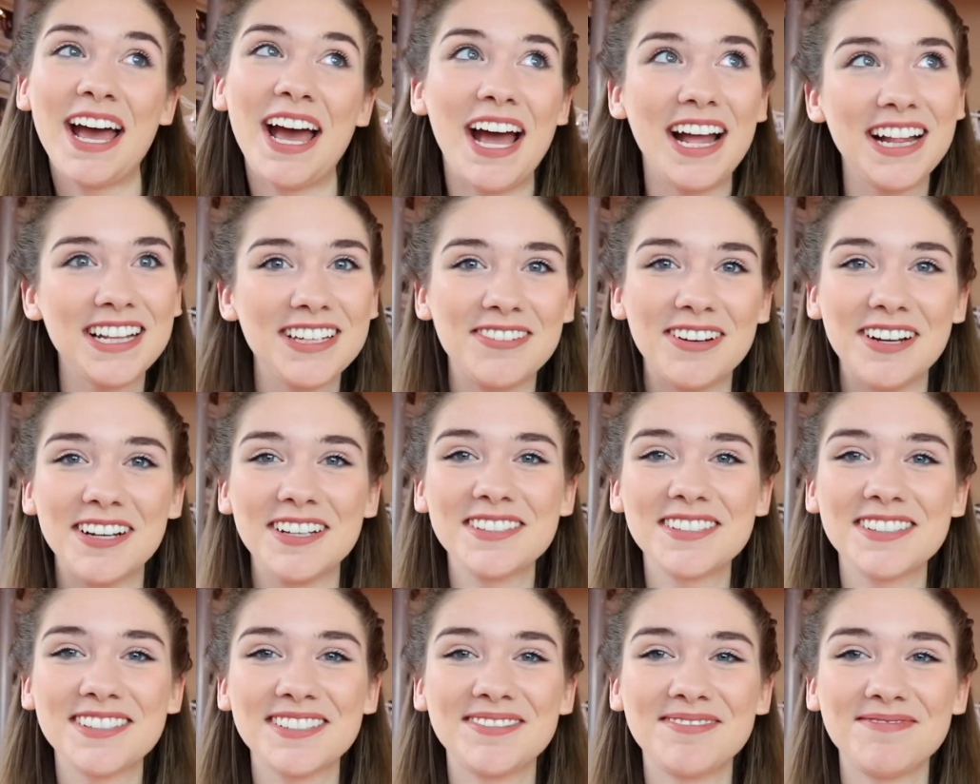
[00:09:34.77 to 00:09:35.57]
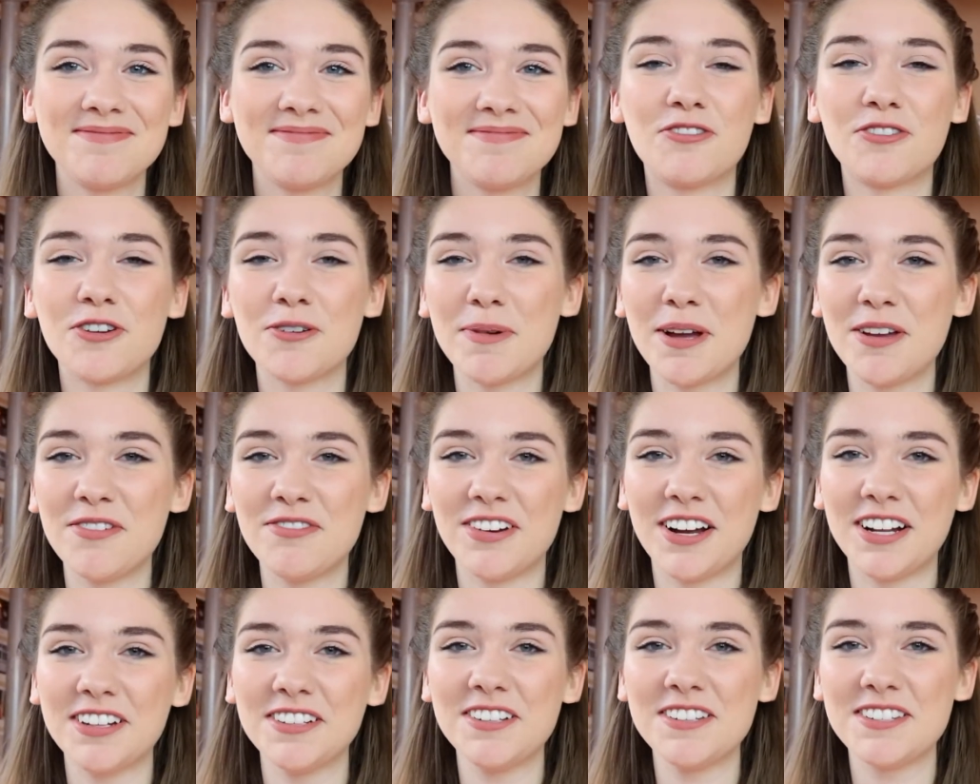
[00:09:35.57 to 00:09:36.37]
Anyways, For my
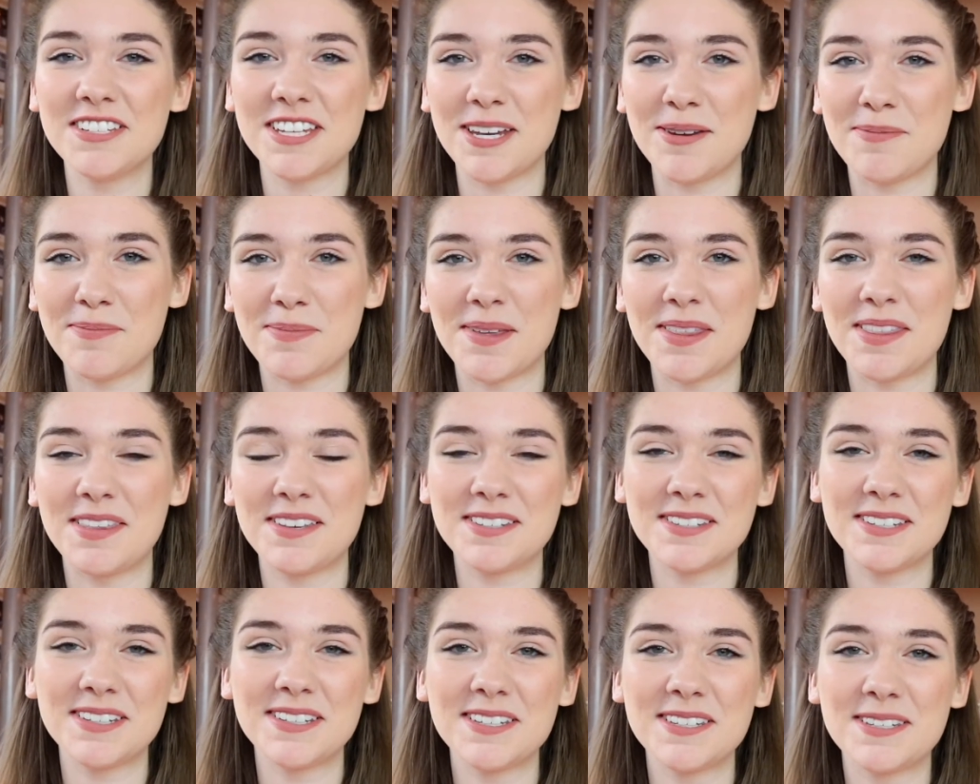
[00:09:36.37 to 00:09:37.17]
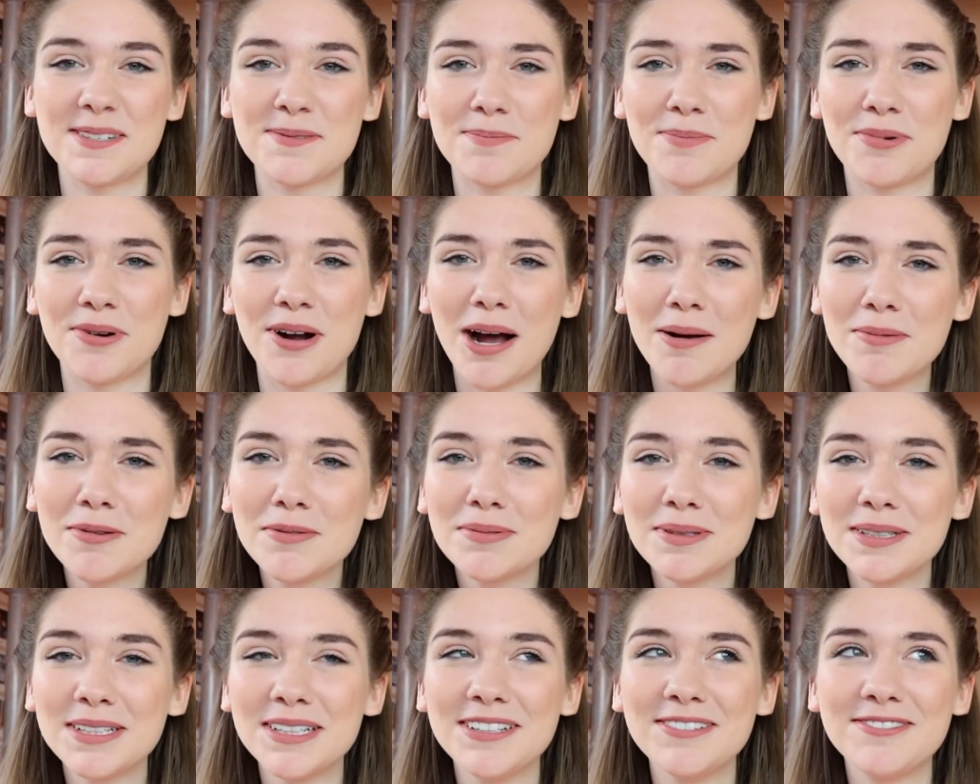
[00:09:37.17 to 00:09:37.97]
final tip, this is
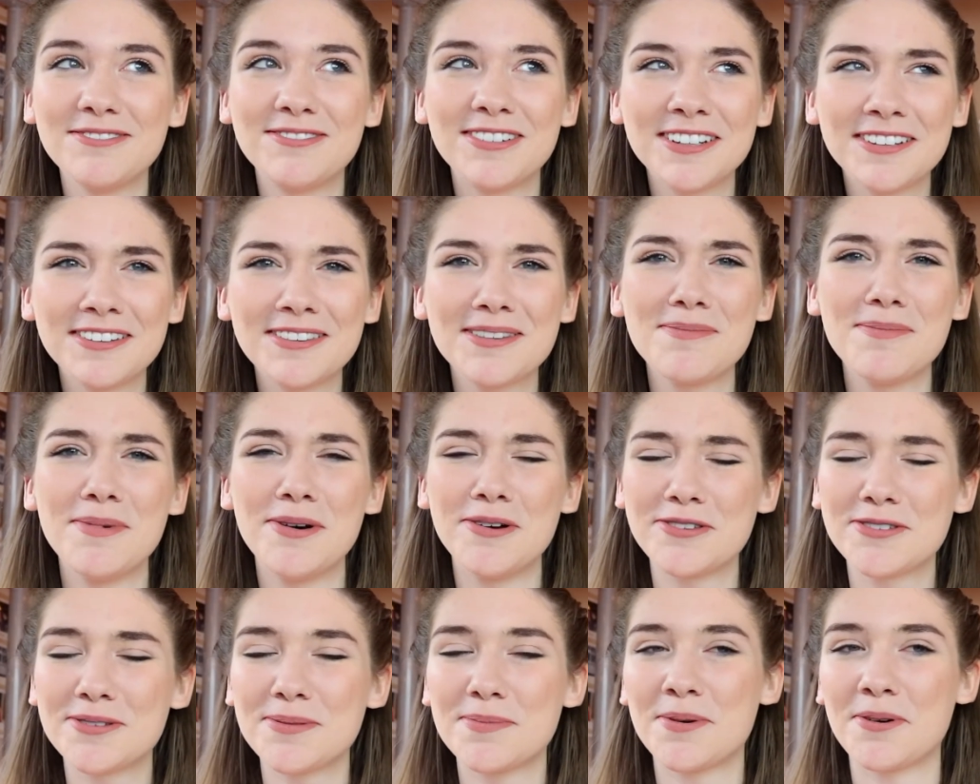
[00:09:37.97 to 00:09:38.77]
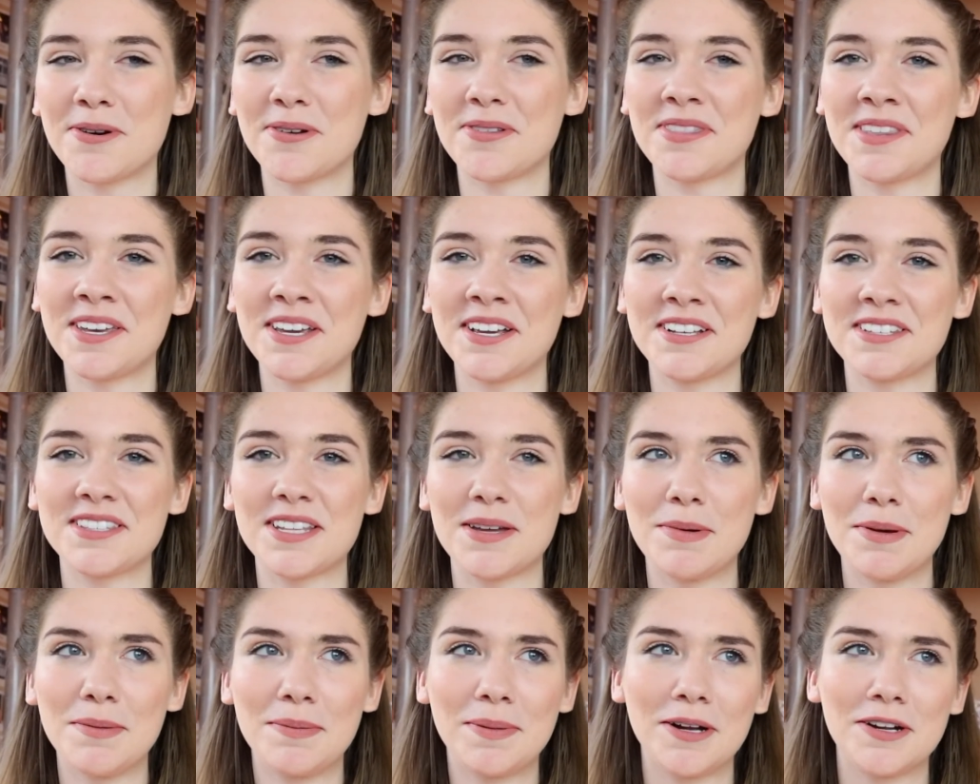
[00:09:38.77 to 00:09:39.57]
probably one of the most important things
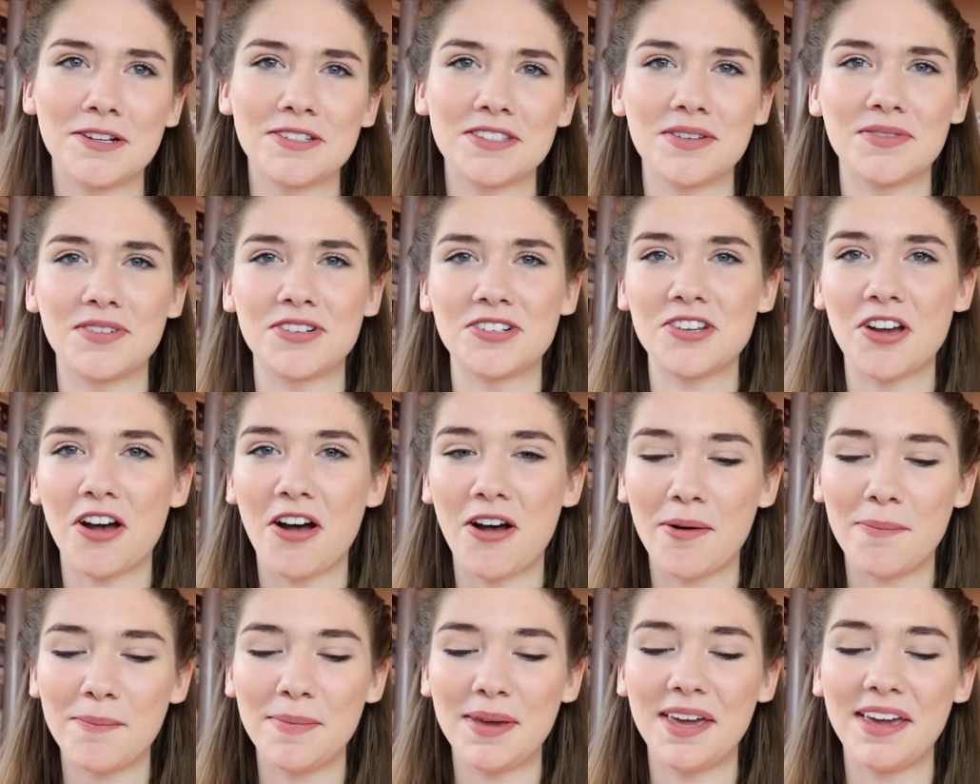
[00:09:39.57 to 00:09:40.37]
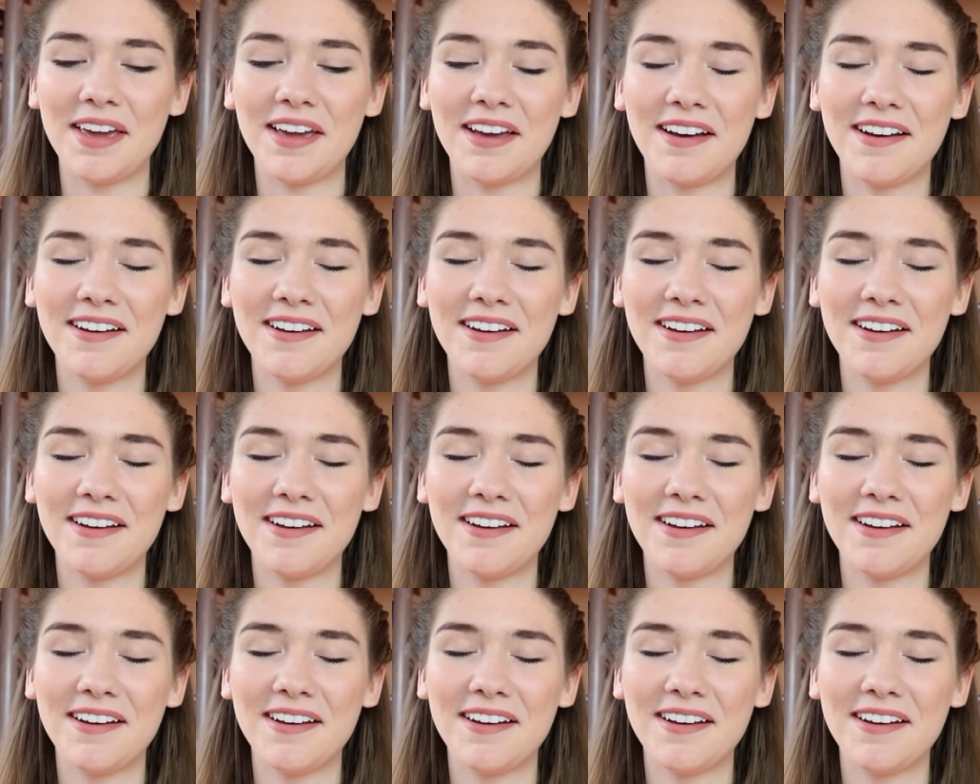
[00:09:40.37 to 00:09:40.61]
that my parents ever taught me,